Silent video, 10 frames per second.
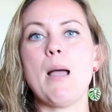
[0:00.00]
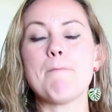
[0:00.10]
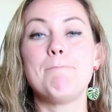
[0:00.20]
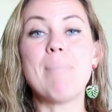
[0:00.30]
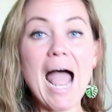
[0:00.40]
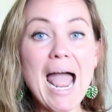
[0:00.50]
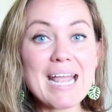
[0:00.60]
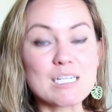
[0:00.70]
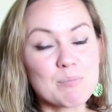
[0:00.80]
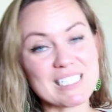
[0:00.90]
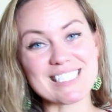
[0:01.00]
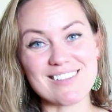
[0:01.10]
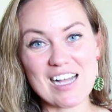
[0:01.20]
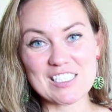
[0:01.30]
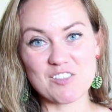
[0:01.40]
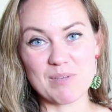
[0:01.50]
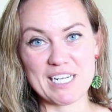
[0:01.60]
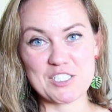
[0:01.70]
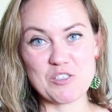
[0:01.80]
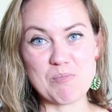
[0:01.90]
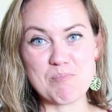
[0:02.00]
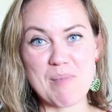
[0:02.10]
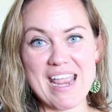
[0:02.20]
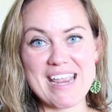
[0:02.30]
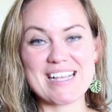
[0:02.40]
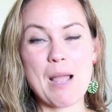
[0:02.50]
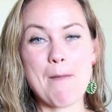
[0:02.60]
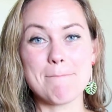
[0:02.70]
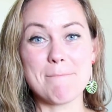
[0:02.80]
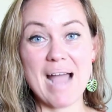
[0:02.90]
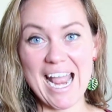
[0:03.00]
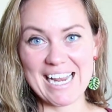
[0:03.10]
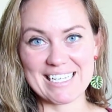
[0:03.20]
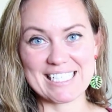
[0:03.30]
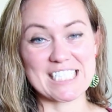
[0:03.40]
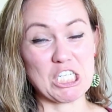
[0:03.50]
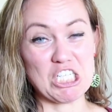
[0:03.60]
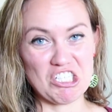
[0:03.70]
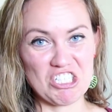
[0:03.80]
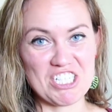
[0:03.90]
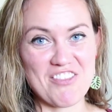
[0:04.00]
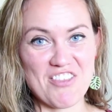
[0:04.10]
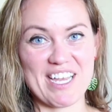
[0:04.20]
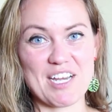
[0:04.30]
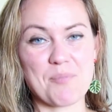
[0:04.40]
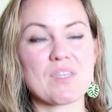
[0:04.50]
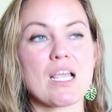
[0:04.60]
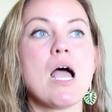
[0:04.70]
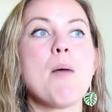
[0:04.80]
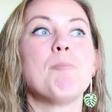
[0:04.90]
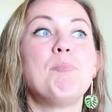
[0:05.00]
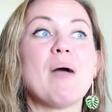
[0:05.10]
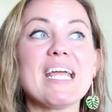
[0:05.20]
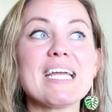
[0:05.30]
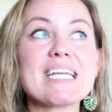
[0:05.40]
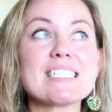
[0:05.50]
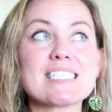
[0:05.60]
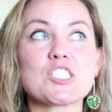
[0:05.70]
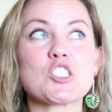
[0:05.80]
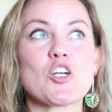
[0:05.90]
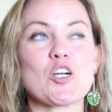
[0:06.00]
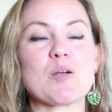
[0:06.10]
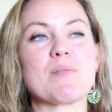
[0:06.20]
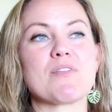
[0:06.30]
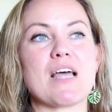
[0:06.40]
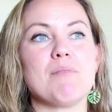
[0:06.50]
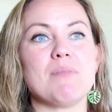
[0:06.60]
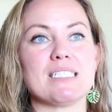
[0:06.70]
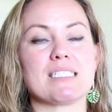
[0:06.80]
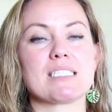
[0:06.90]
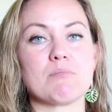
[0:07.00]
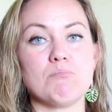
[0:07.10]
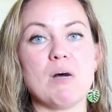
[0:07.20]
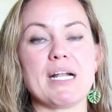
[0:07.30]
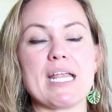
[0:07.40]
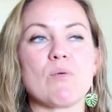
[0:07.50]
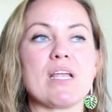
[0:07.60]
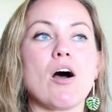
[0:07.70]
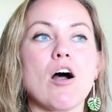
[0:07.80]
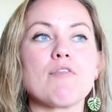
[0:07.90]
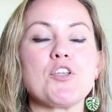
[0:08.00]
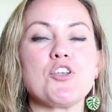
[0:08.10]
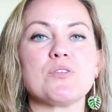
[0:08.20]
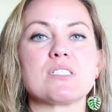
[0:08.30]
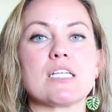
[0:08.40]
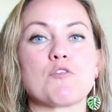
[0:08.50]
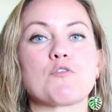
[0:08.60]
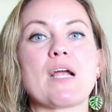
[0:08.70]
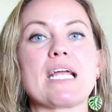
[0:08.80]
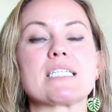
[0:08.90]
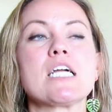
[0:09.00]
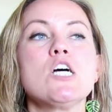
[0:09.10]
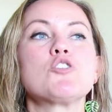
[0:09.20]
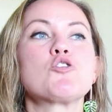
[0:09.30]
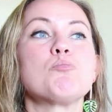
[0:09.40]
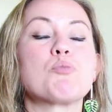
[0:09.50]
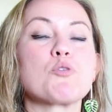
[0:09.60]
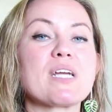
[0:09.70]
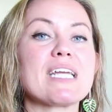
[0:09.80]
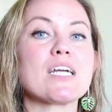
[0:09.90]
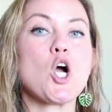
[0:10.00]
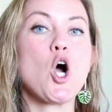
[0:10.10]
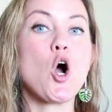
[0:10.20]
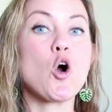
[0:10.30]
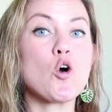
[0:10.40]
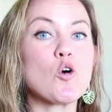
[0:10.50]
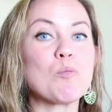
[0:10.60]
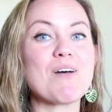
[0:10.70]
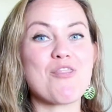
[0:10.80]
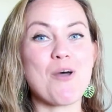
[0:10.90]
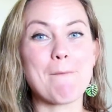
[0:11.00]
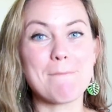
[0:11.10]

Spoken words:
Bank means lots of money. To make bank is a good thing. Bacon is a term that means money we often use in a phrase to bring home the